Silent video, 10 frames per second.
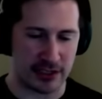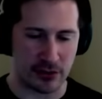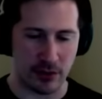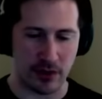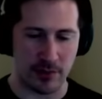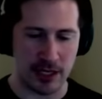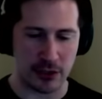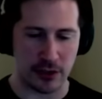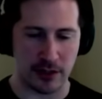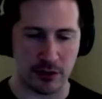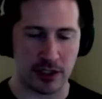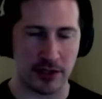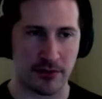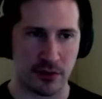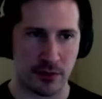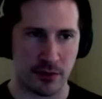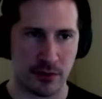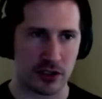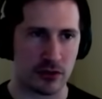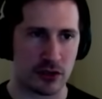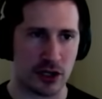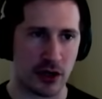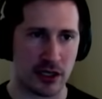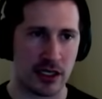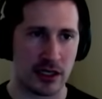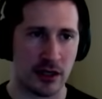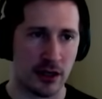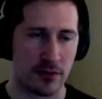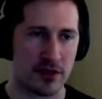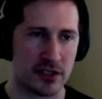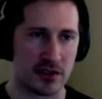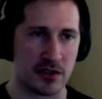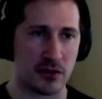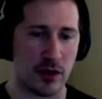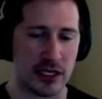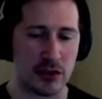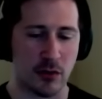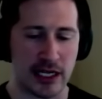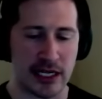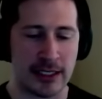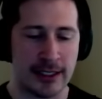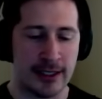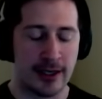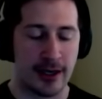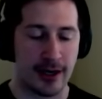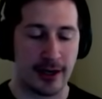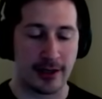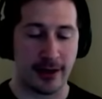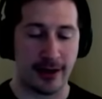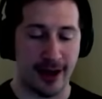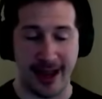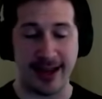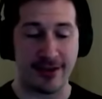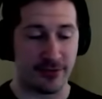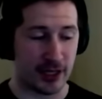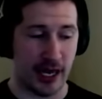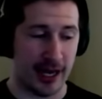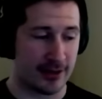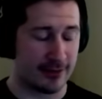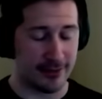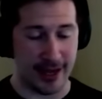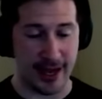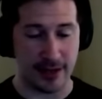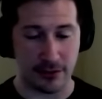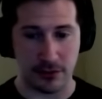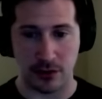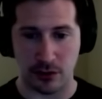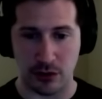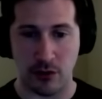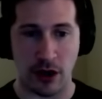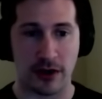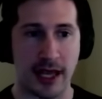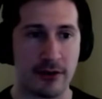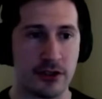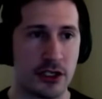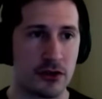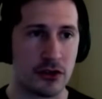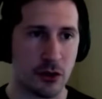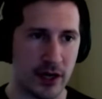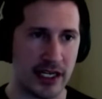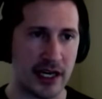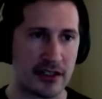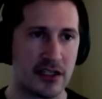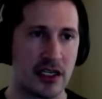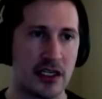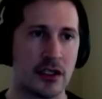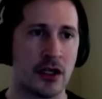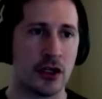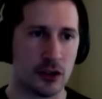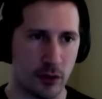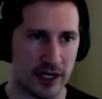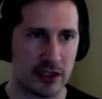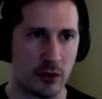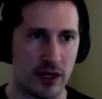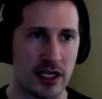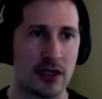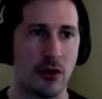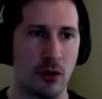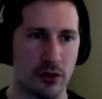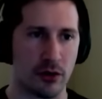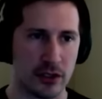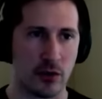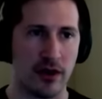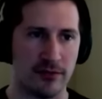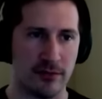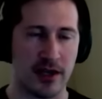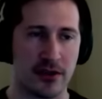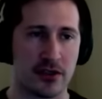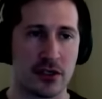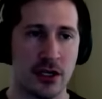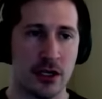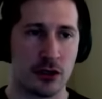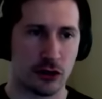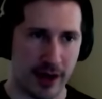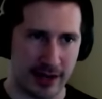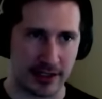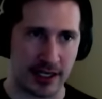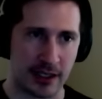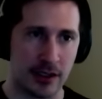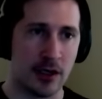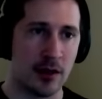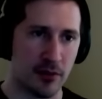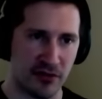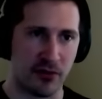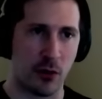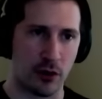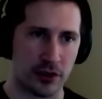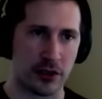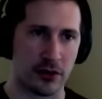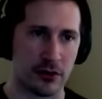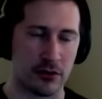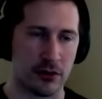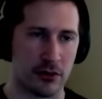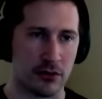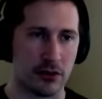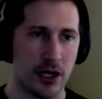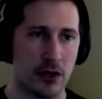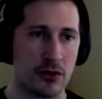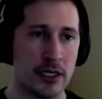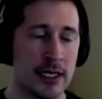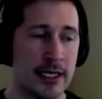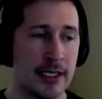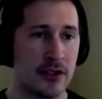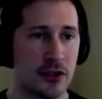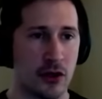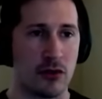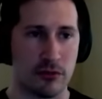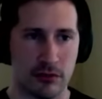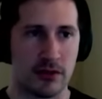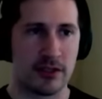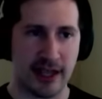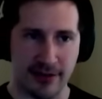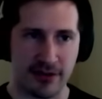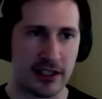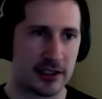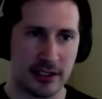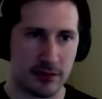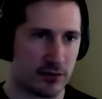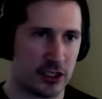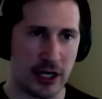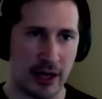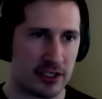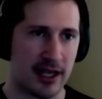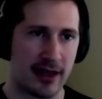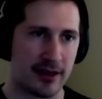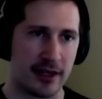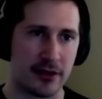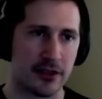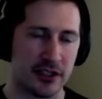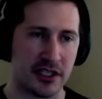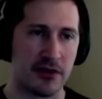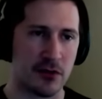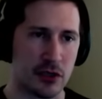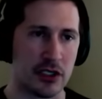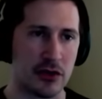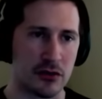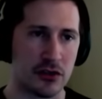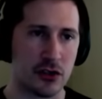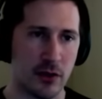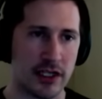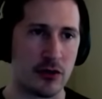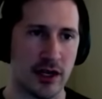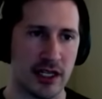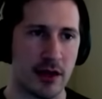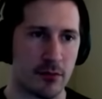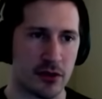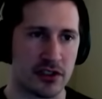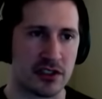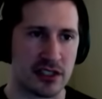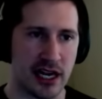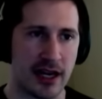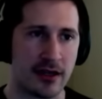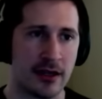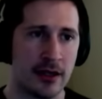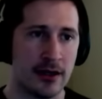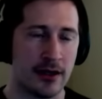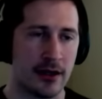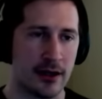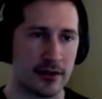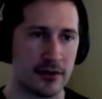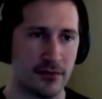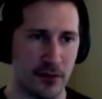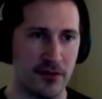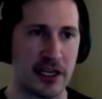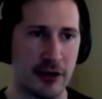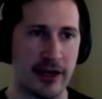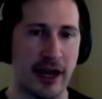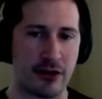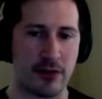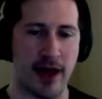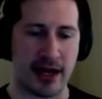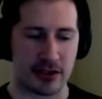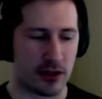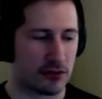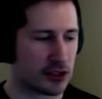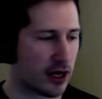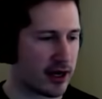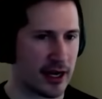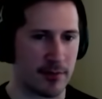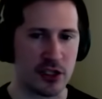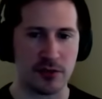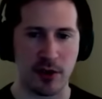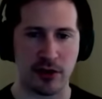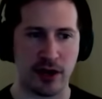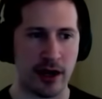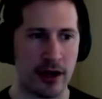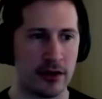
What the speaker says: So I want to make sure that I'm clear for the person who started their business in 2020. I forgot that, you are allowed to use 2019, 2020, or the 12 months trailing before your loan. So definitely reach out to that lender and see if you can use 2020 numbers instead for figuring out your max loan. Sorry, I misspoke there.